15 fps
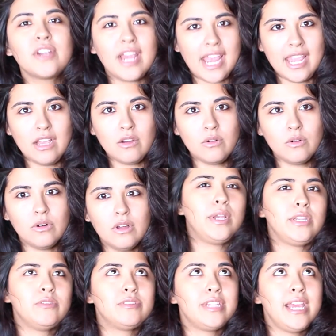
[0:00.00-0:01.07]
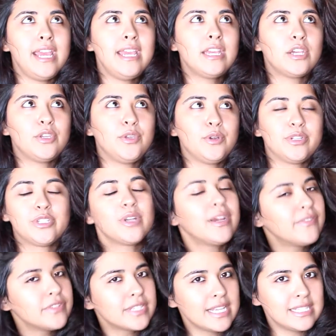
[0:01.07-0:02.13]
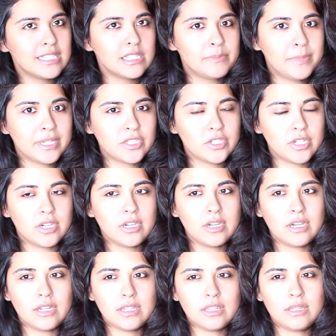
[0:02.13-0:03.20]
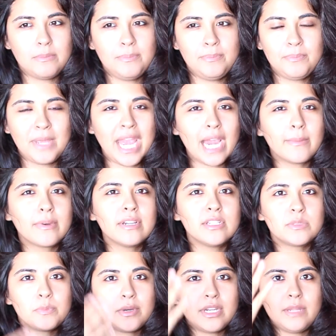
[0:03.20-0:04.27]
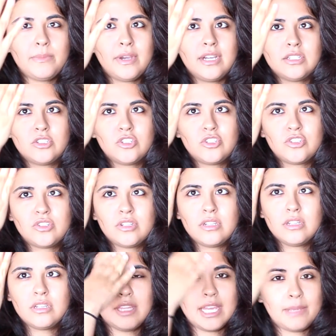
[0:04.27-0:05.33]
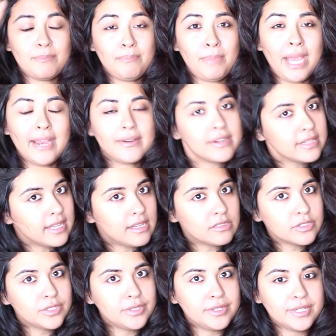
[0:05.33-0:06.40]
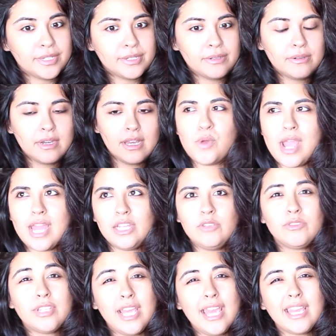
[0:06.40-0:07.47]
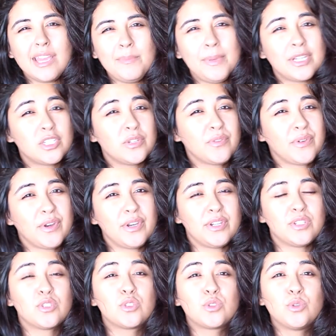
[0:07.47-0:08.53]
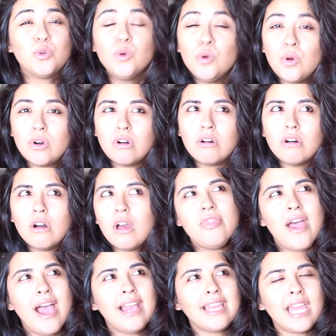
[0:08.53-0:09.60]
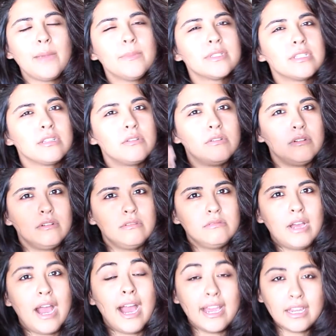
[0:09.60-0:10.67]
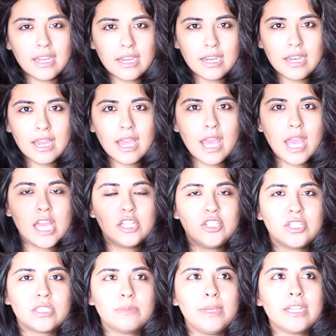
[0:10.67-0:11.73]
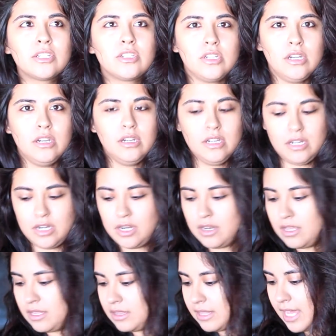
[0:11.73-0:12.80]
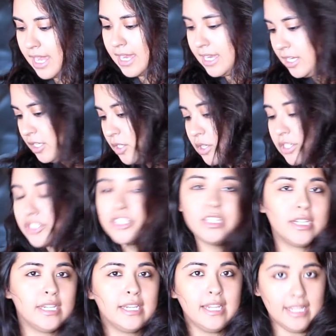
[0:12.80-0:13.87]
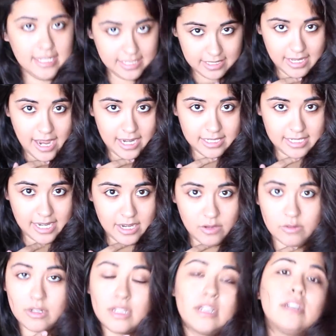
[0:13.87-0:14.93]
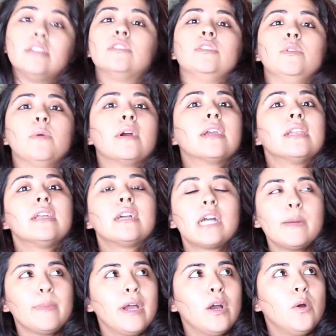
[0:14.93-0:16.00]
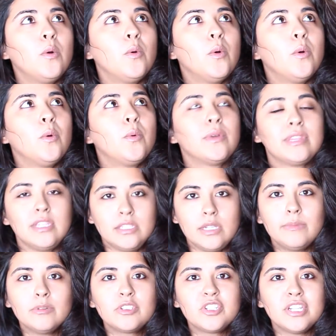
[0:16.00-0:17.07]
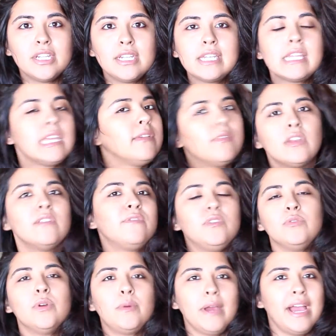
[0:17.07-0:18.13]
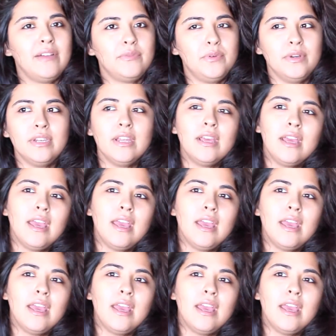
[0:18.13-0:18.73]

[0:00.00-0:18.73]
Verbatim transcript: your angle. When you take your driver's license picture, the camera is pretty much like parallel to you. When you take a picture for school, that camera's a little higher. Just make sure that your chin is not down because you are going to come out with a double chin even if you don't have one.